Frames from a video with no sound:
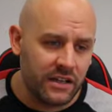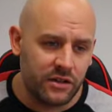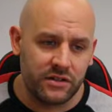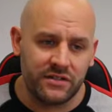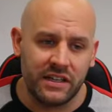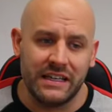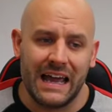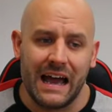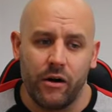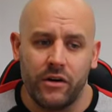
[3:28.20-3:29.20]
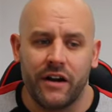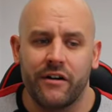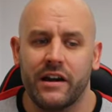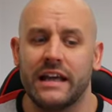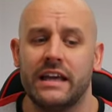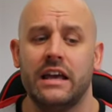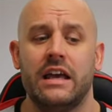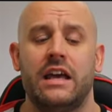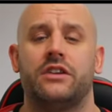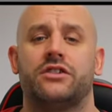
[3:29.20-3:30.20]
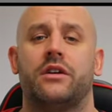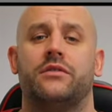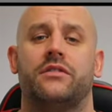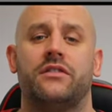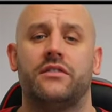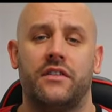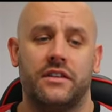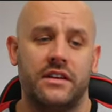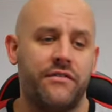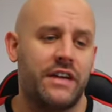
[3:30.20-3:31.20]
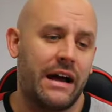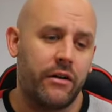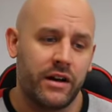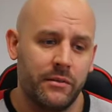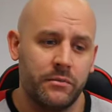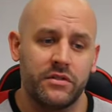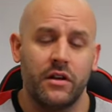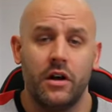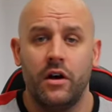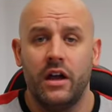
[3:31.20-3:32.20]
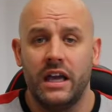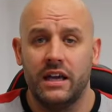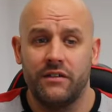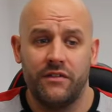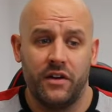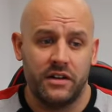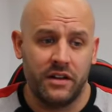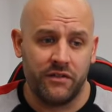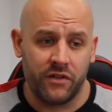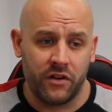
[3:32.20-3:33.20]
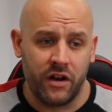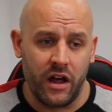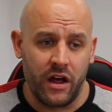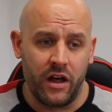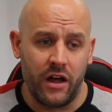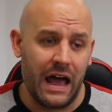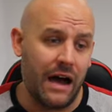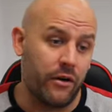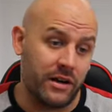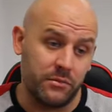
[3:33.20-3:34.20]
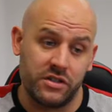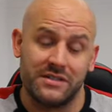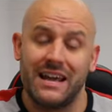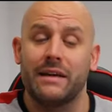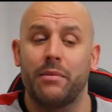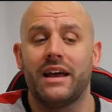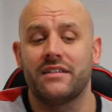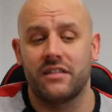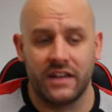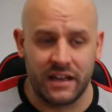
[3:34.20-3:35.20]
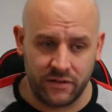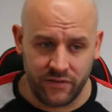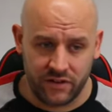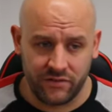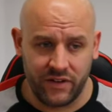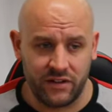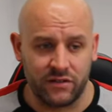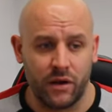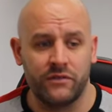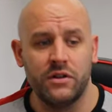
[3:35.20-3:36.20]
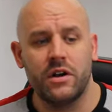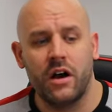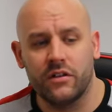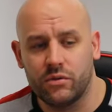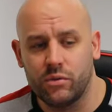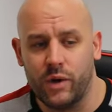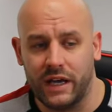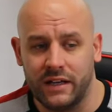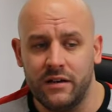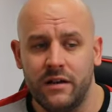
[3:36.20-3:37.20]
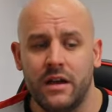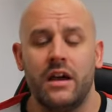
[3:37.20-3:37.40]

you can see now, currently, it shows us the different outcomes if a different outcome should take place at the end of this event. So if Newcastle win,